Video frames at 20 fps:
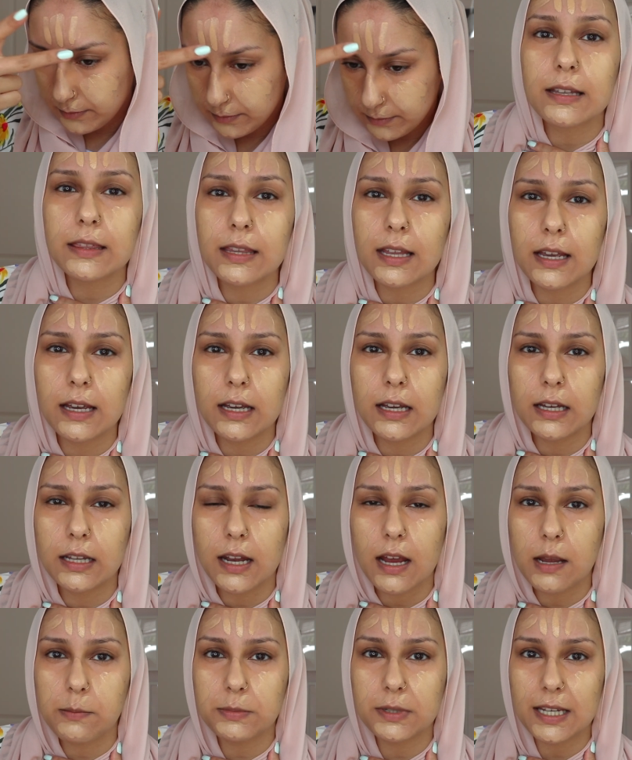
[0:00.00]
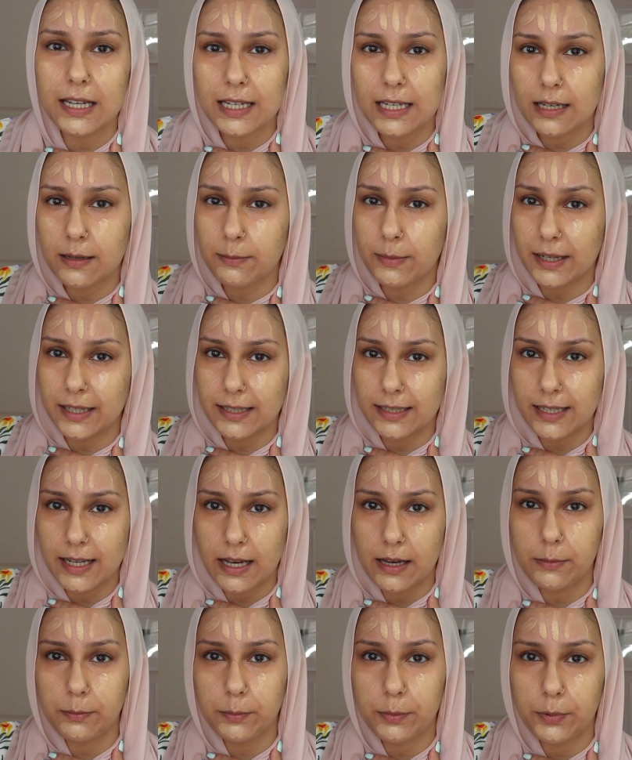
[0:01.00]
And then I'm taking my
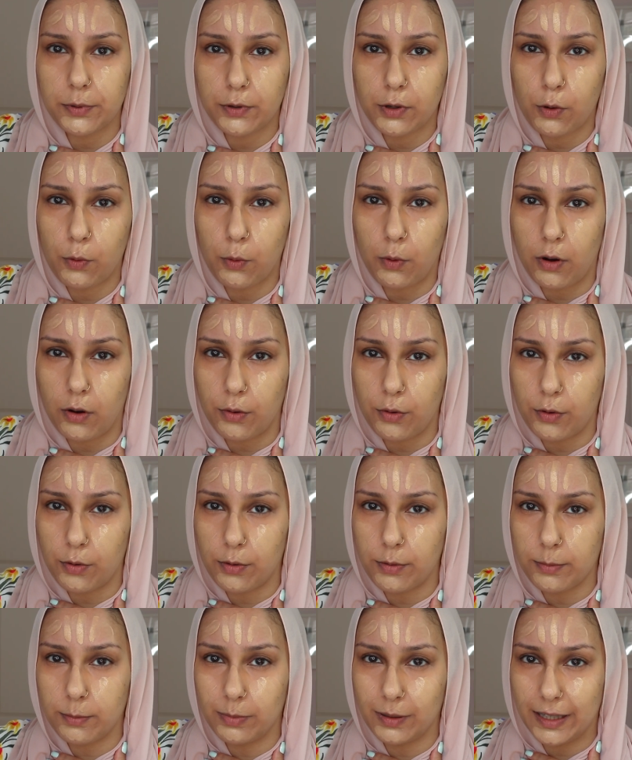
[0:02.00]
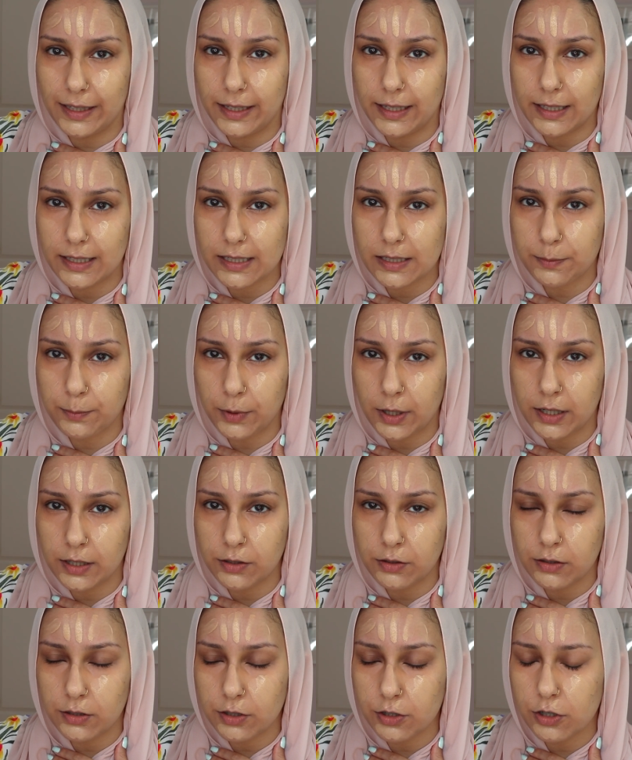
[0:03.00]
damp Quo blending
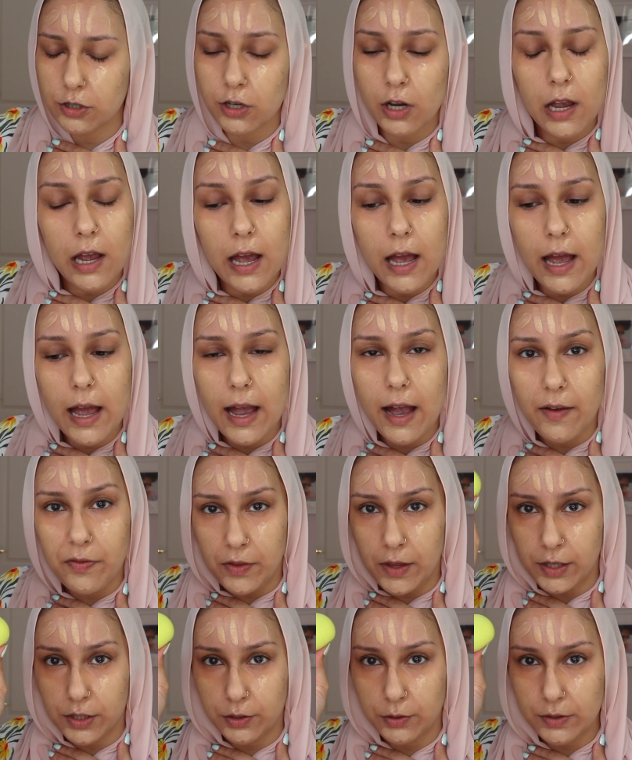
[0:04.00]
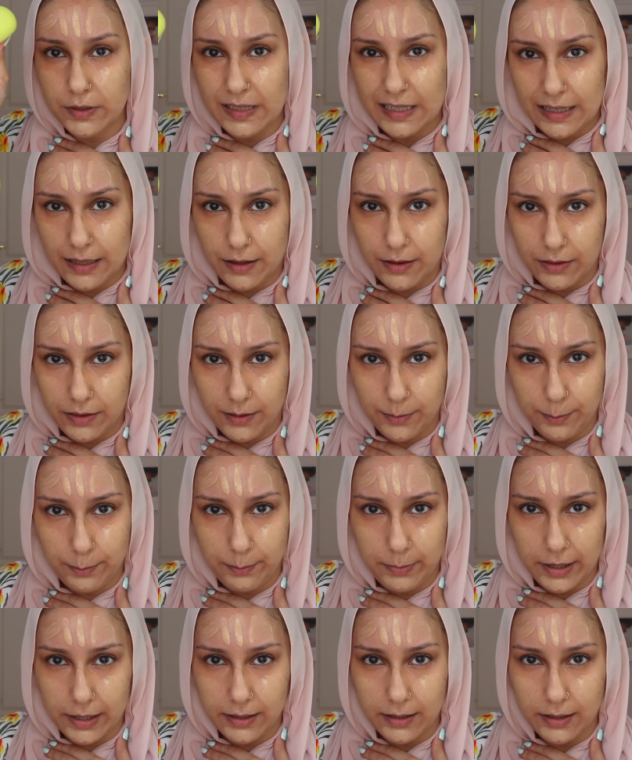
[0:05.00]
sponge, and then using the
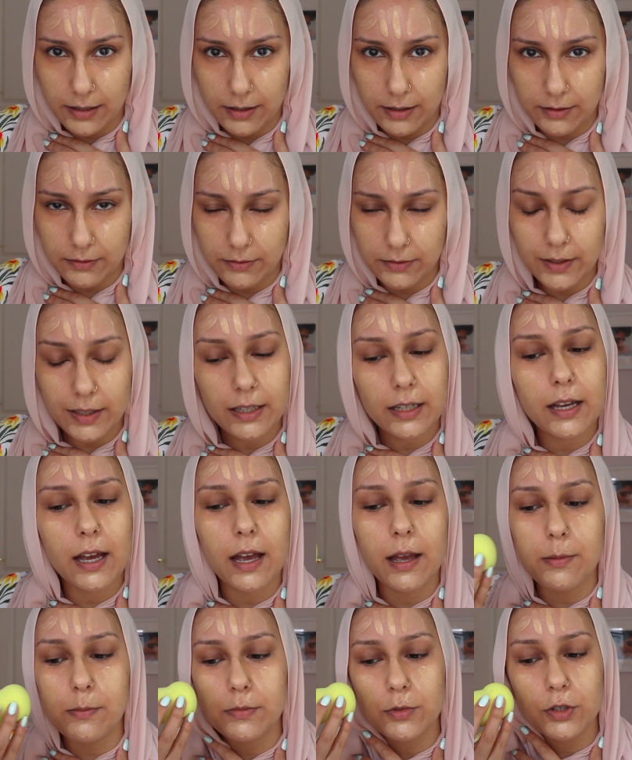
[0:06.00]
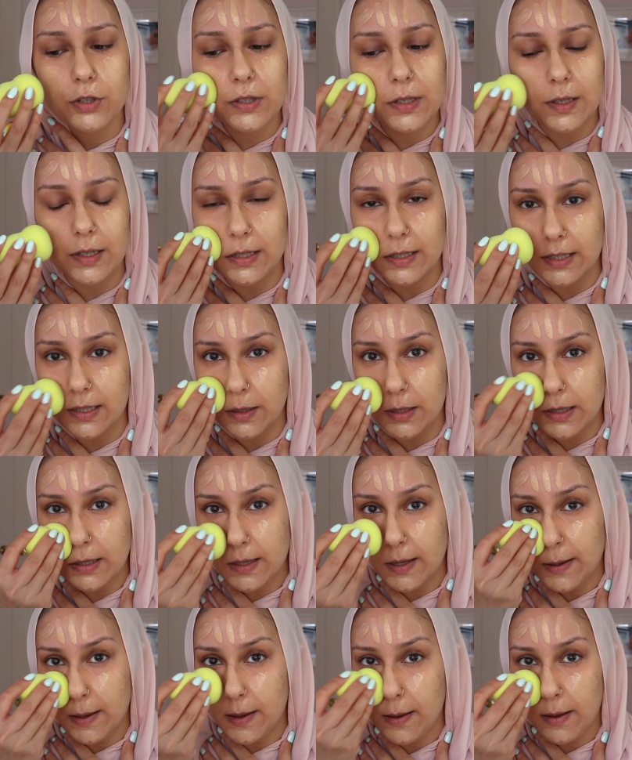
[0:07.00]
butt of it, I'm just gonna
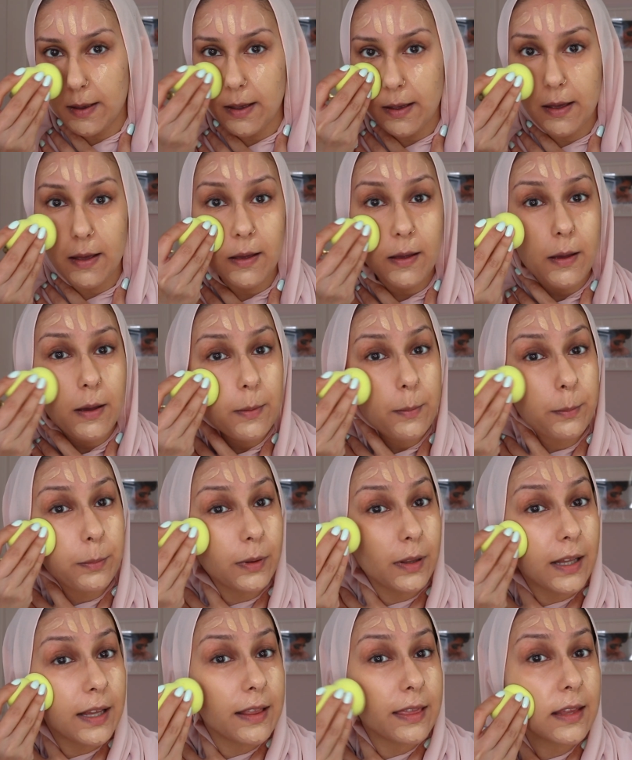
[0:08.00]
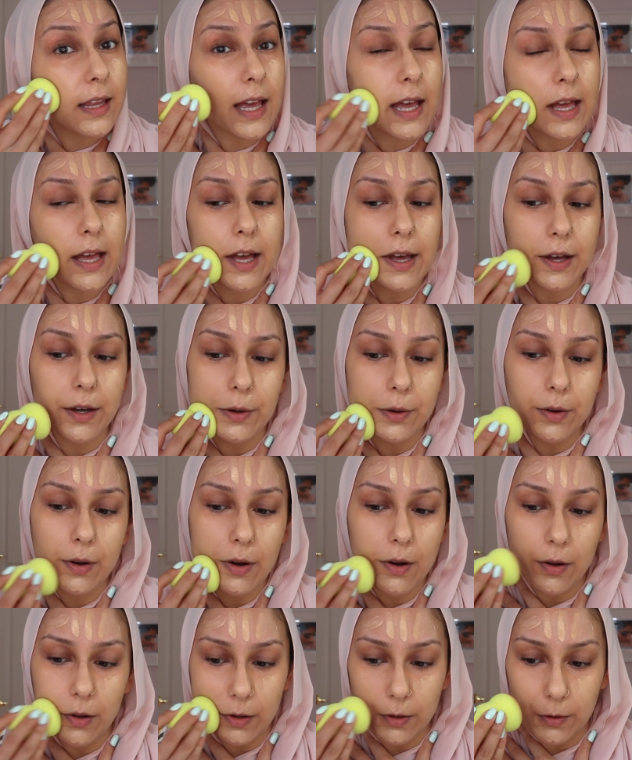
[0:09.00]
blend that out
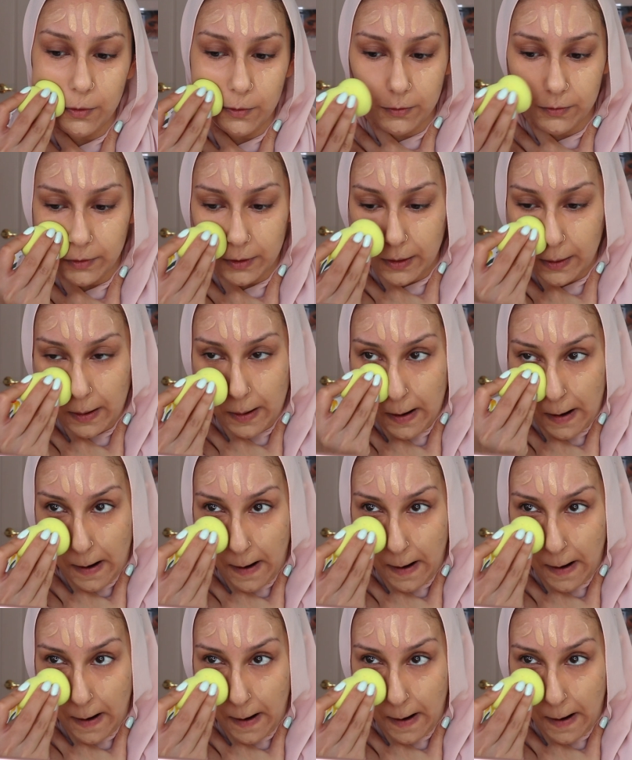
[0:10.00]
all over.